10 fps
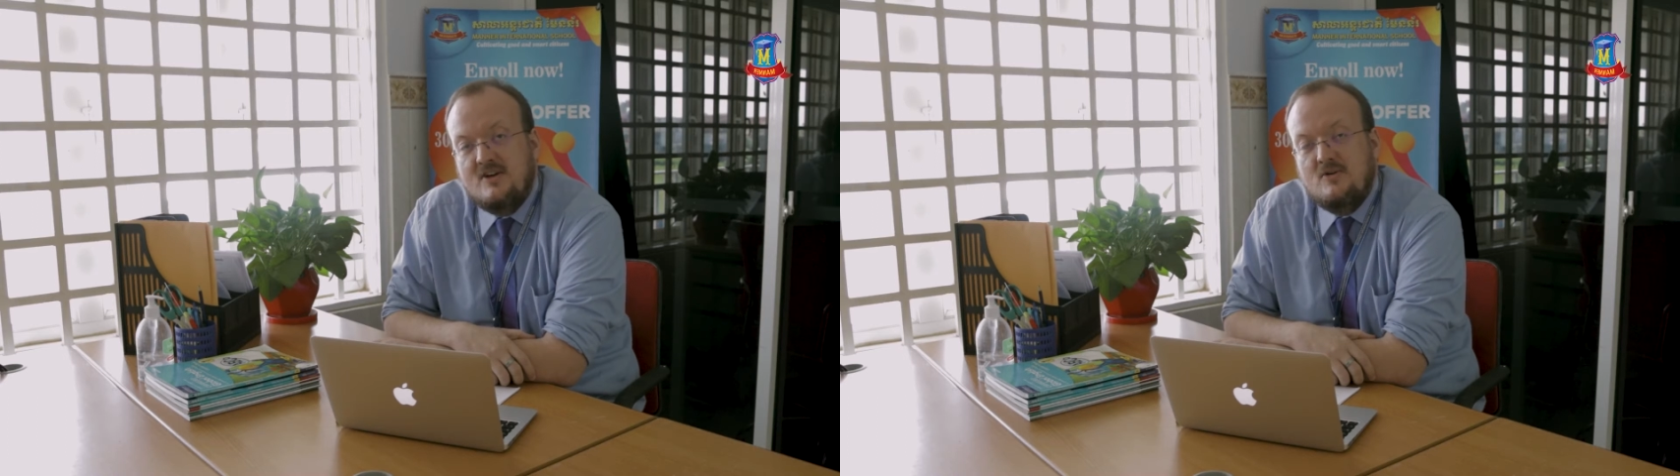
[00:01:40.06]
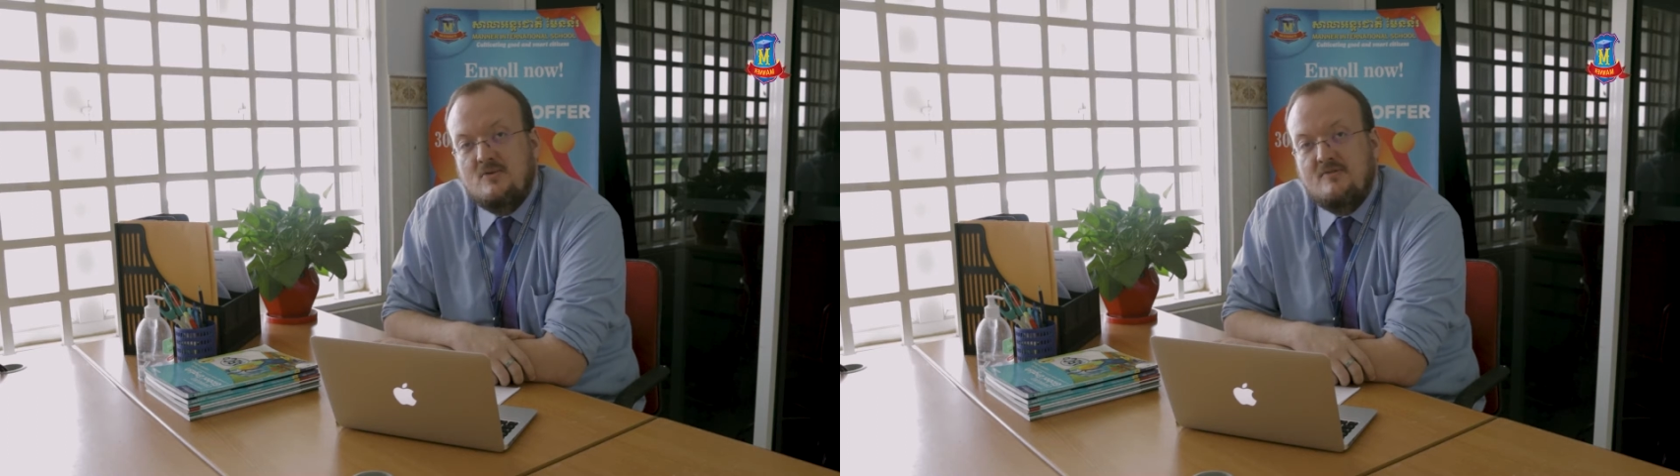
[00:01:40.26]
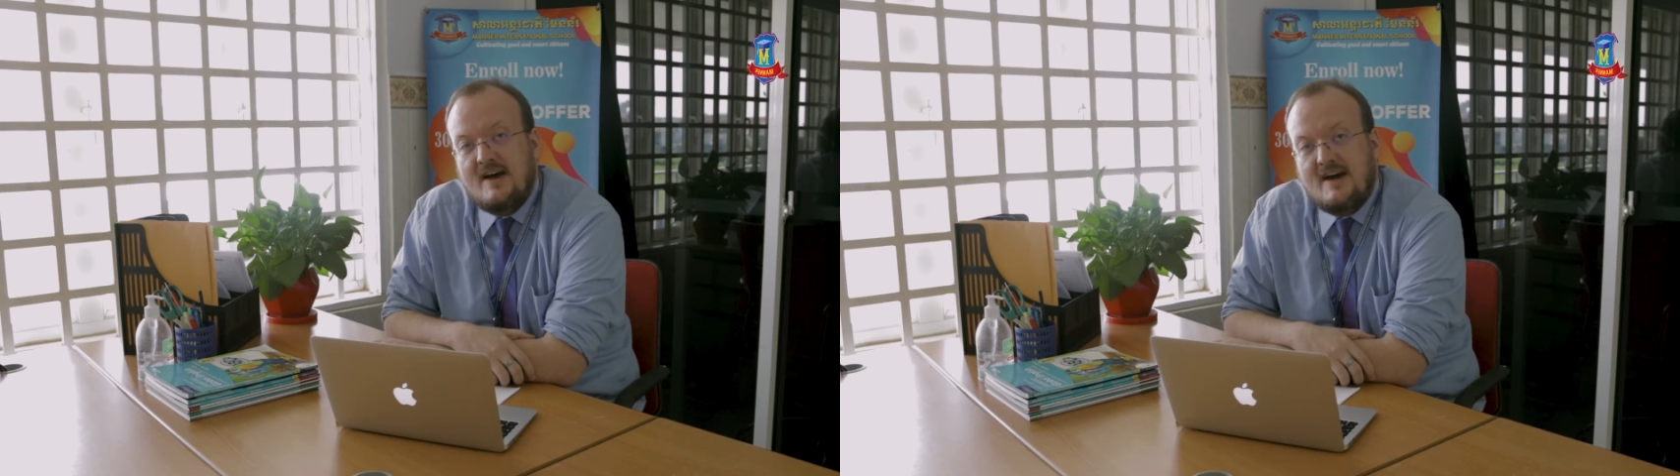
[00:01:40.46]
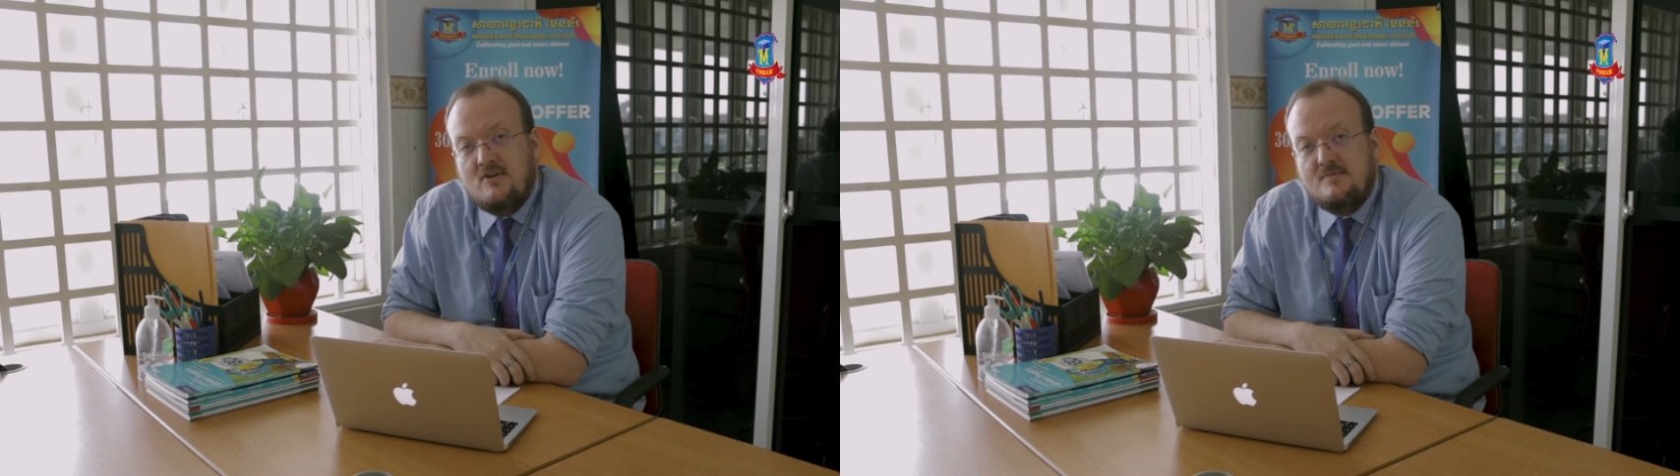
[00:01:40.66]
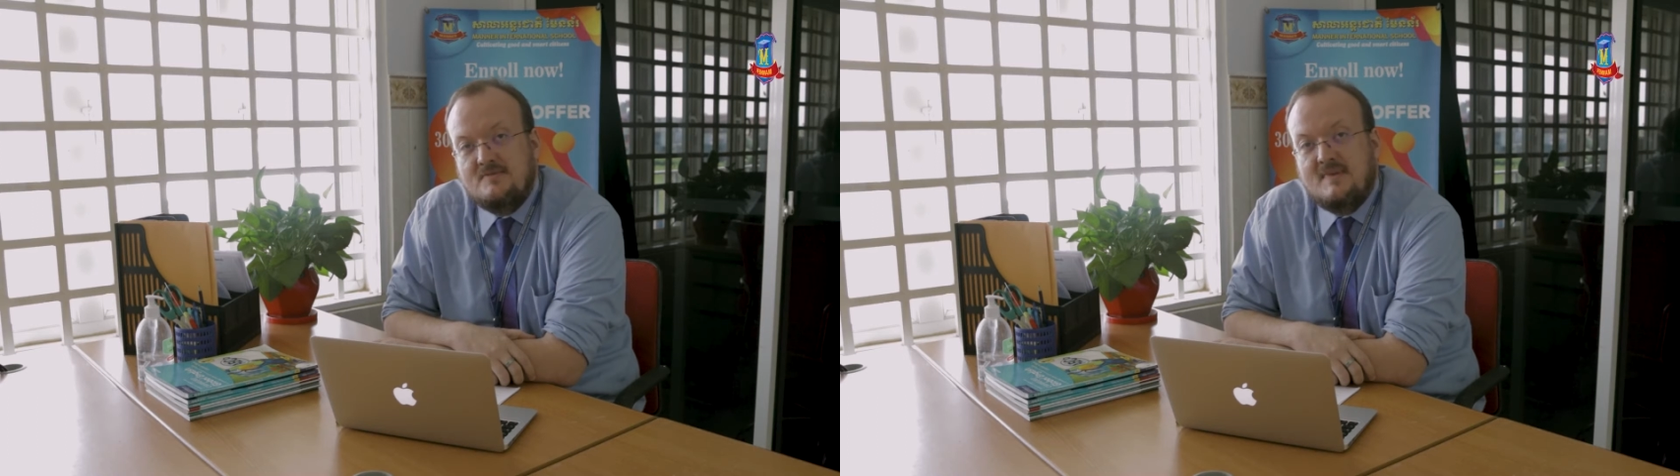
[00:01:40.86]
who have
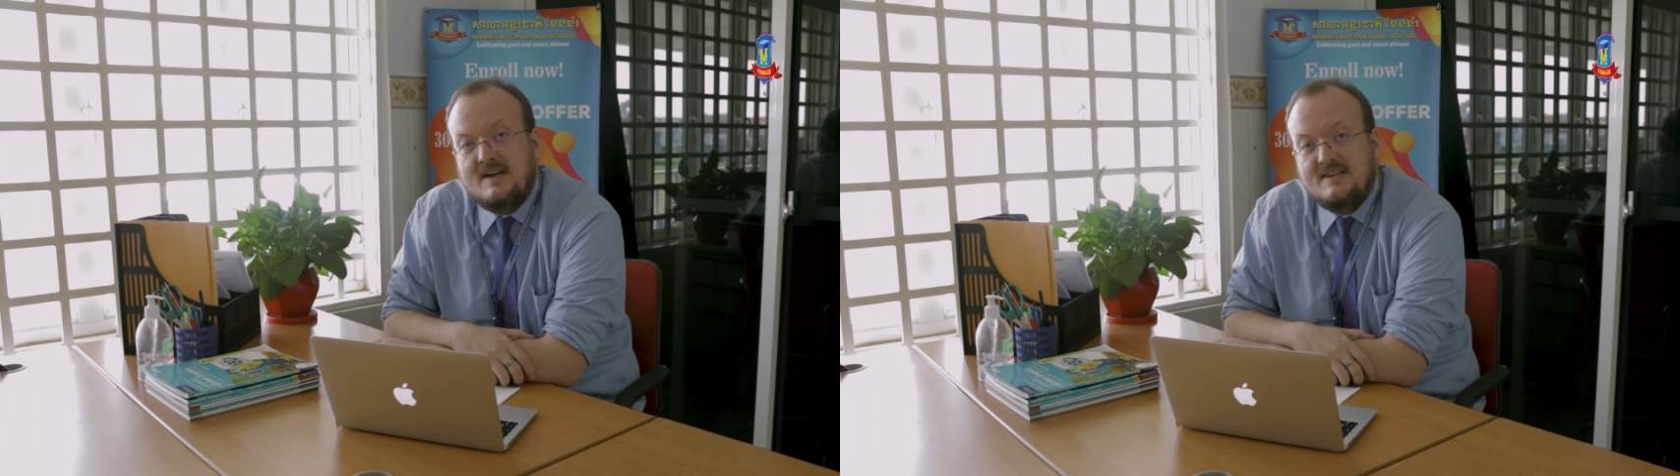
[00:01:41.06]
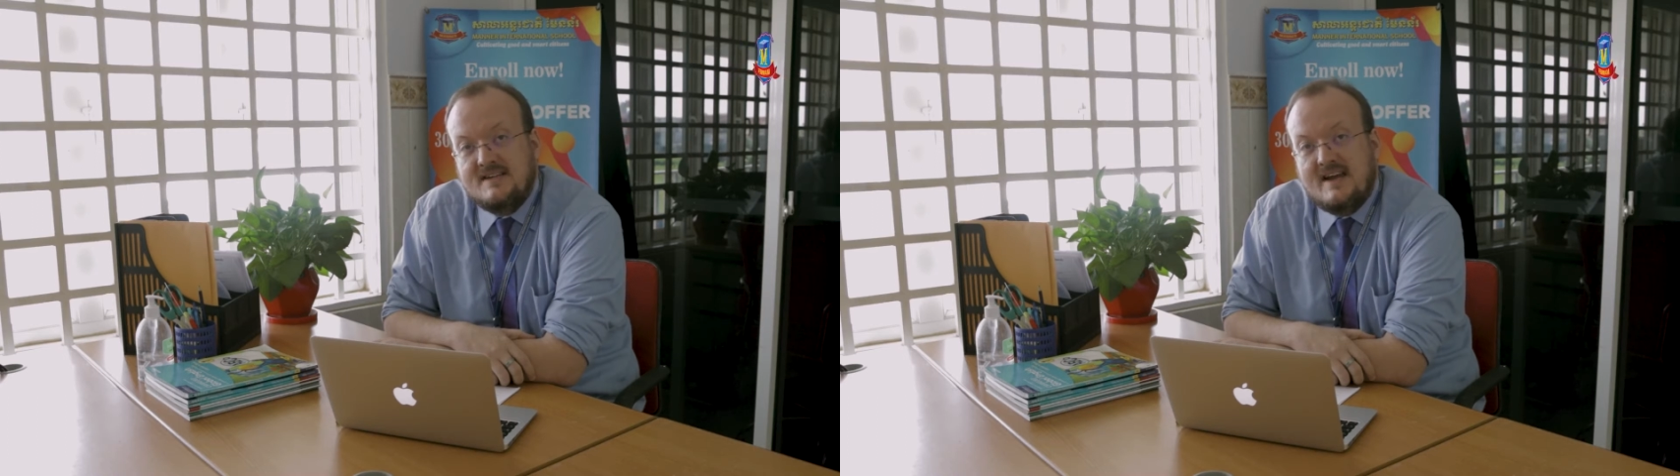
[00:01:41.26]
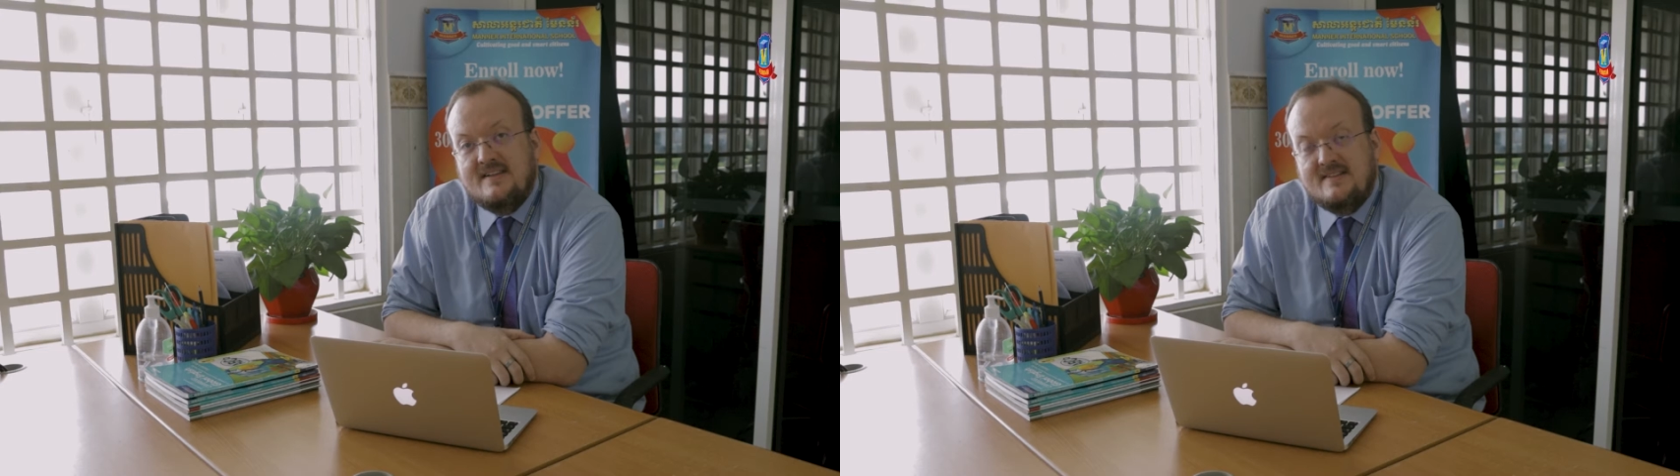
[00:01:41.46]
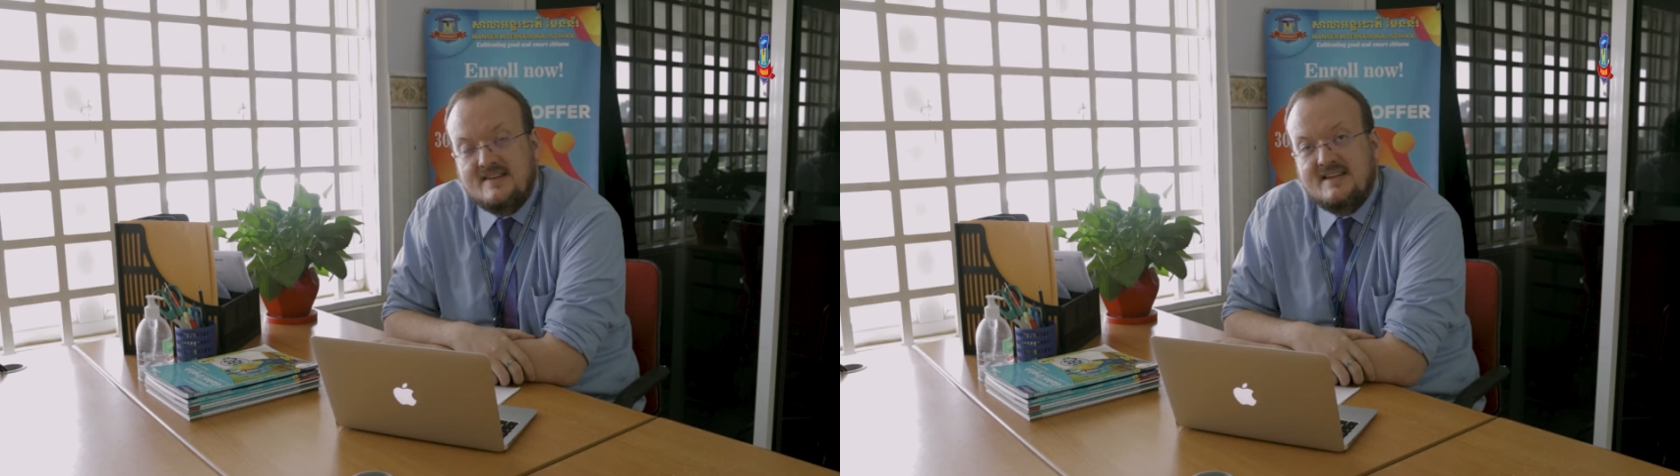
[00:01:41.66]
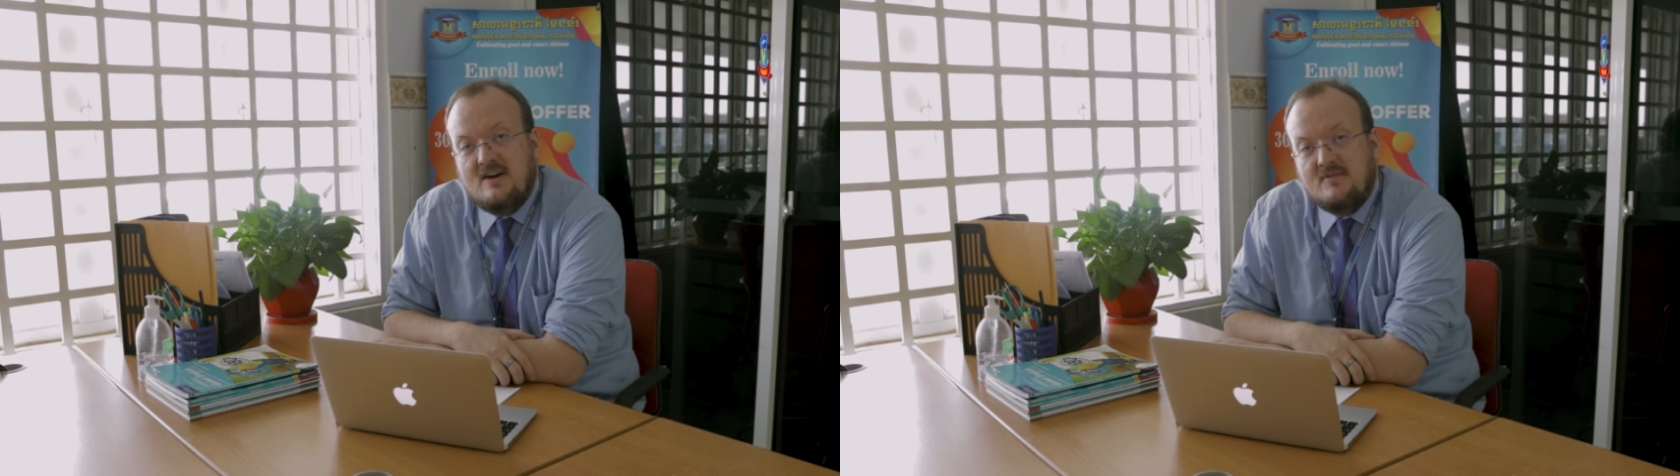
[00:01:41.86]
helped maintain
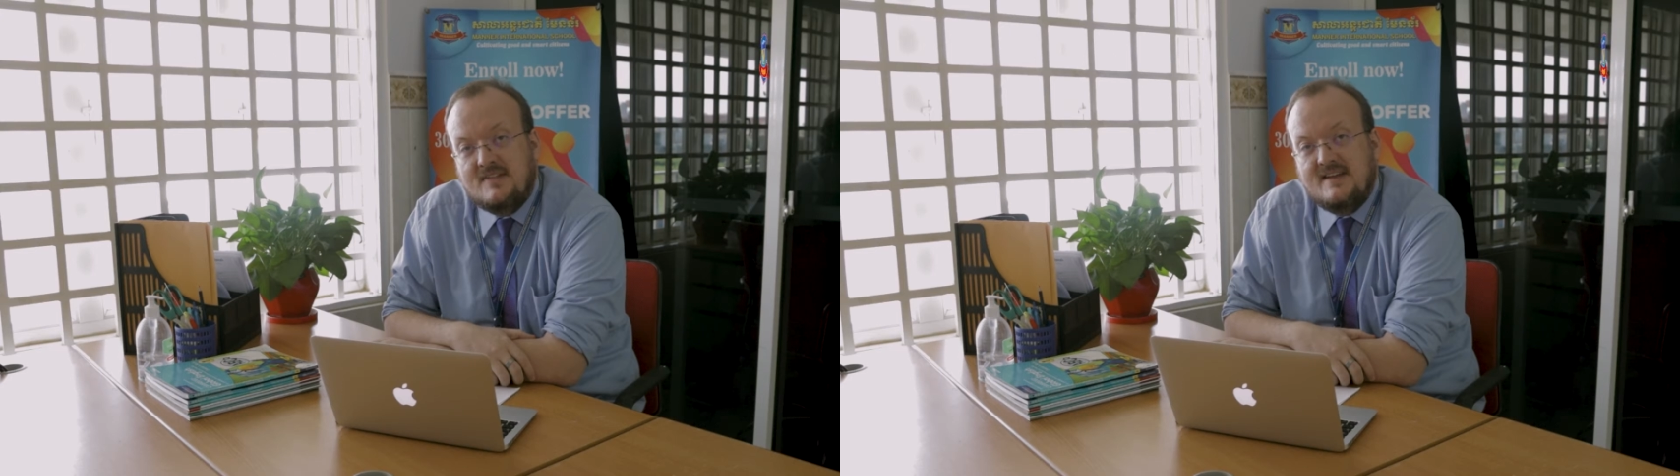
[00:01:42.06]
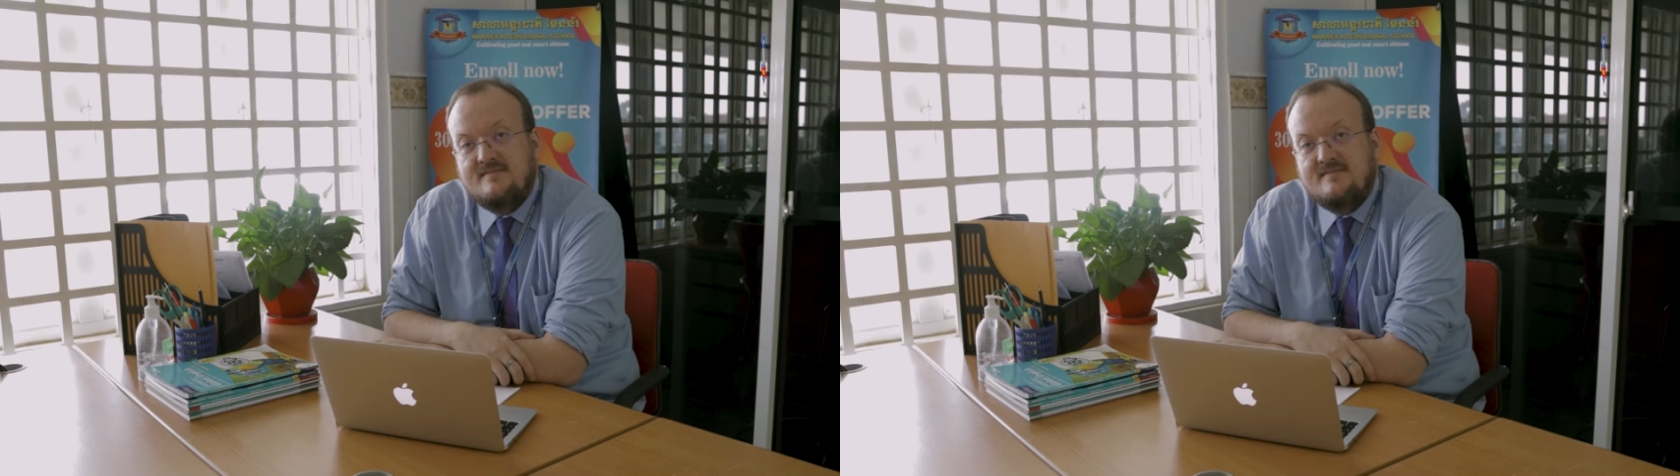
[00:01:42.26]
this healthy